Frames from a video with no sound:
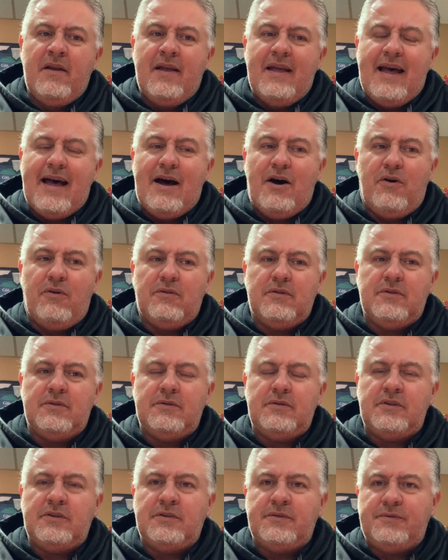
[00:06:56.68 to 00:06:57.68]
how
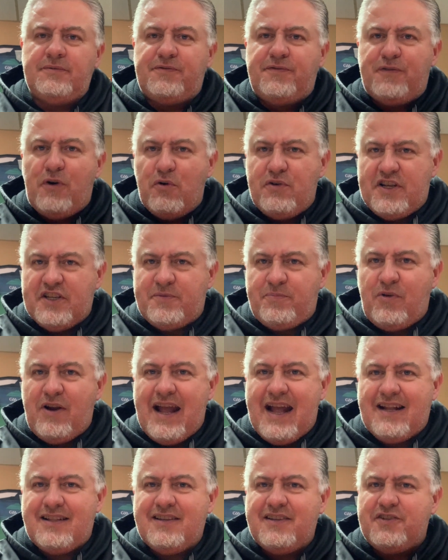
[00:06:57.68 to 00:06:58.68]
focus
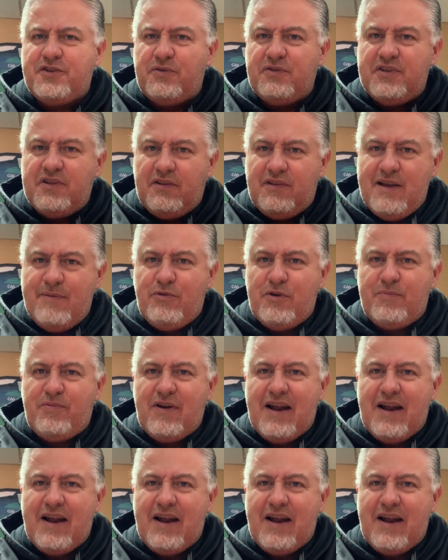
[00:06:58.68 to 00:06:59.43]
practice or deliberate